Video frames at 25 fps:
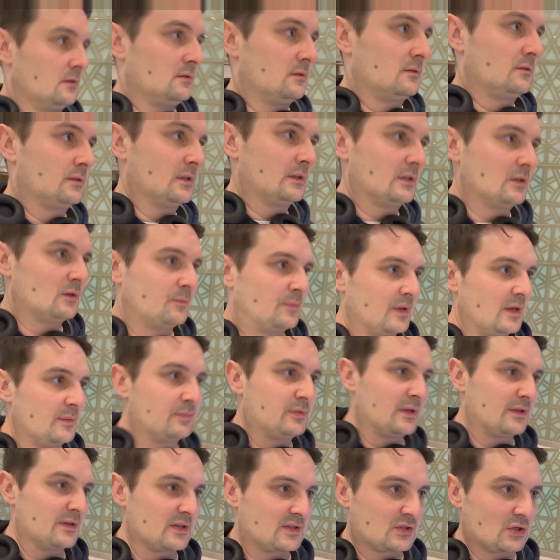The little people in
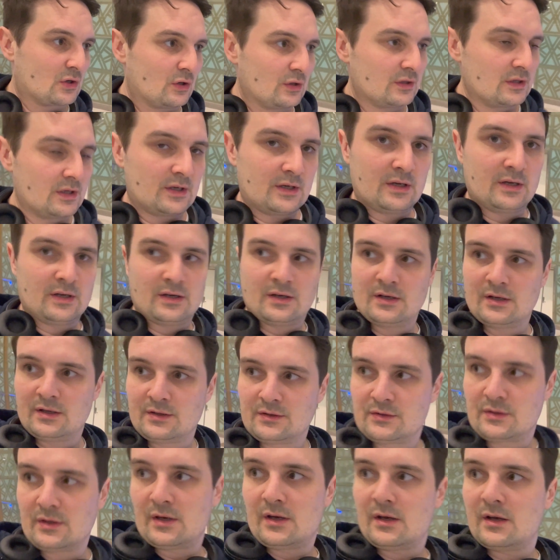the toilet
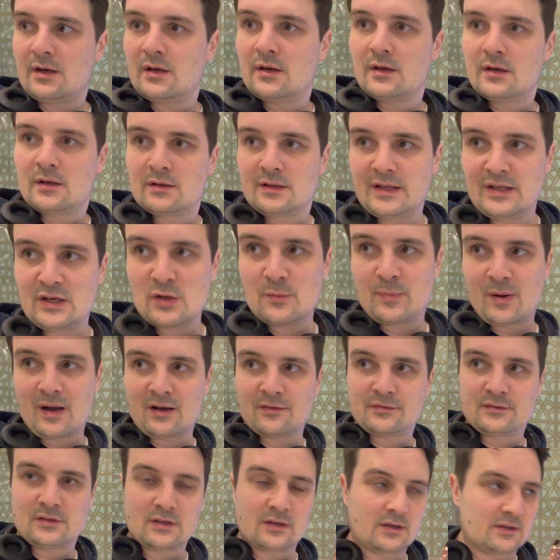that clean up
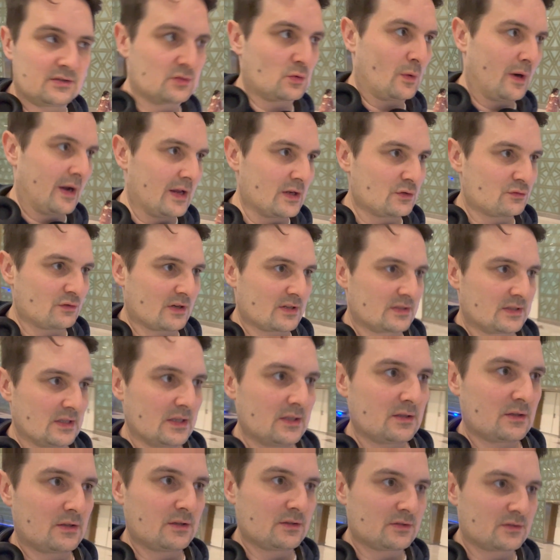after you is quite interesting
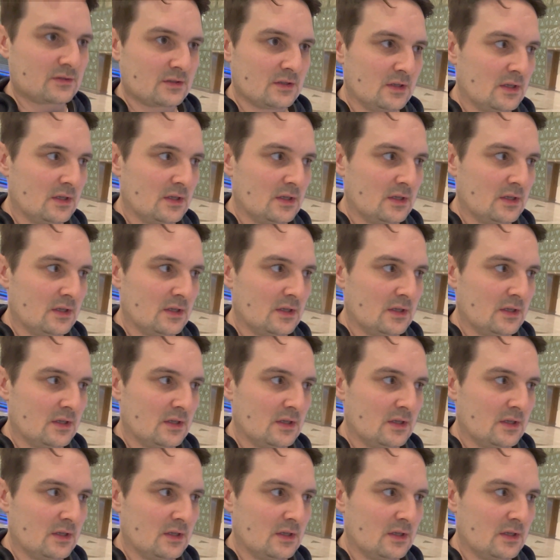because